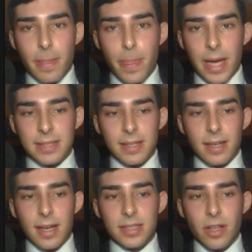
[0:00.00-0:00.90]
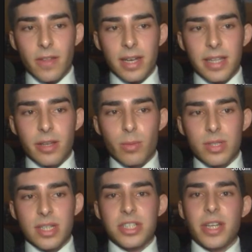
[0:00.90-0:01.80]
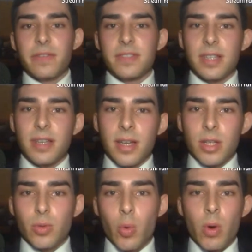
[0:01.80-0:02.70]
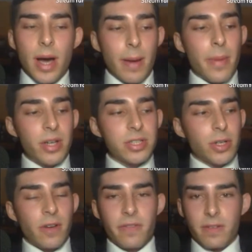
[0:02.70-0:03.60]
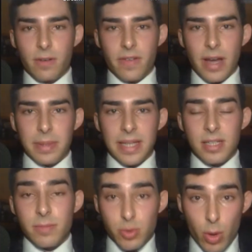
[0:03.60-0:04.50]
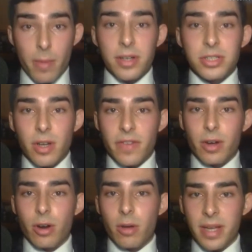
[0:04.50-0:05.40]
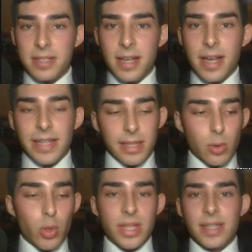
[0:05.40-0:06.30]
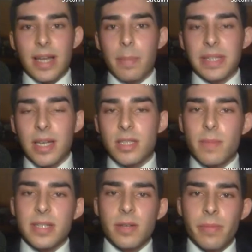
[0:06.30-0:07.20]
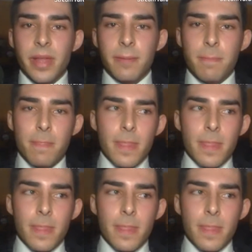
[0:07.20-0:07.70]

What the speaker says: that suddenly there was a shift to a version of capitalism, to a version of economics that looked at capitalism as something,